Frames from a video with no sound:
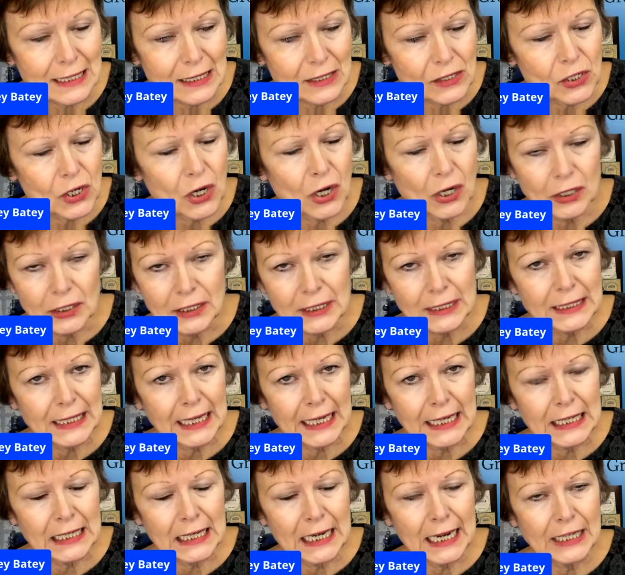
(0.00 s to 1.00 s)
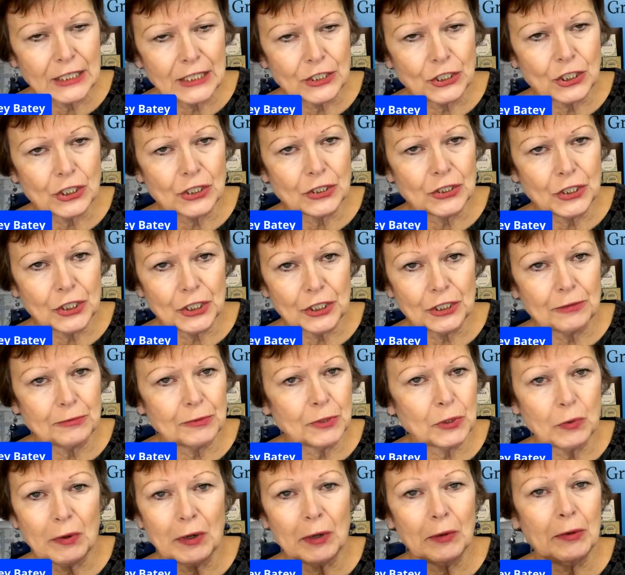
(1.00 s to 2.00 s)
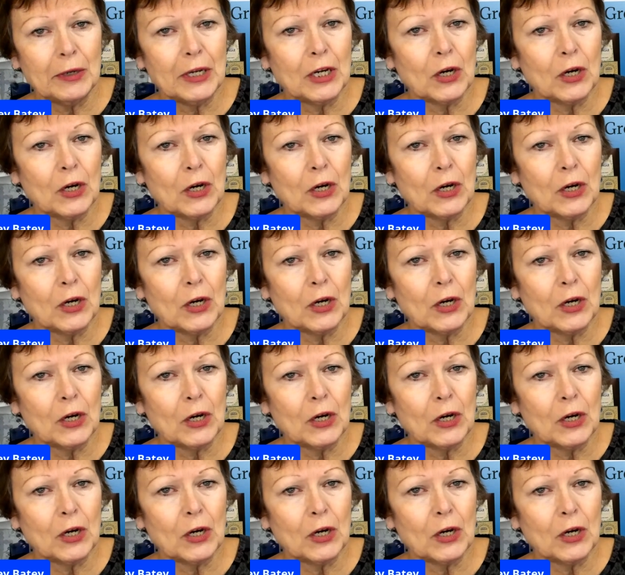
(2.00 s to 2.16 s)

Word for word: It's called a psychological term to where we